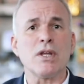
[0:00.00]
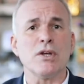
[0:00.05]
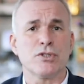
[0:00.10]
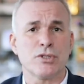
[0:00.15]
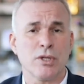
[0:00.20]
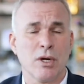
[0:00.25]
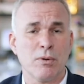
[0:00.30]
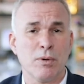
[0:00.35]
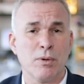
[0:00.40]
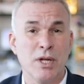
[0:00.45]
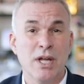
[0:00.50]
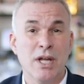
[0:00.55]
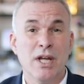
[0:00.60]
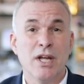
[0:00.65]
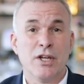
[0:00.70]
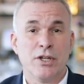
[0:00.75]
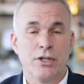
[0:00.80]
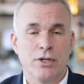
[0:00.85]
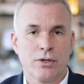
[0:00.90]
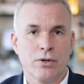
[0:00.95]
So
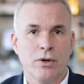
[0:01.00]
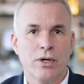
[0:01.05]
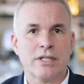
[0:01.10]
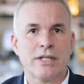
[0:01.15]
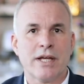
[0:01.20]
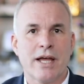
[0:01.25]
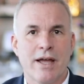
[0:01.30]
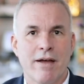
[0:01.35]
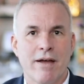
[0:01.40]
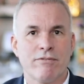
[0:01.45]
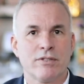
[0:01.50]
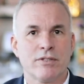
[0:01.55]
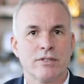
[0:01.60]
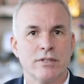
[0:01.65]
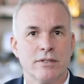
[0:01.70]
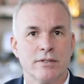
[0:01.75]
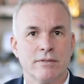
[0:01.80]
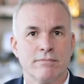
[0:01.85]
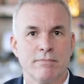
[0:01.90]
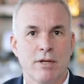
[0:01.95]
you're going to have to,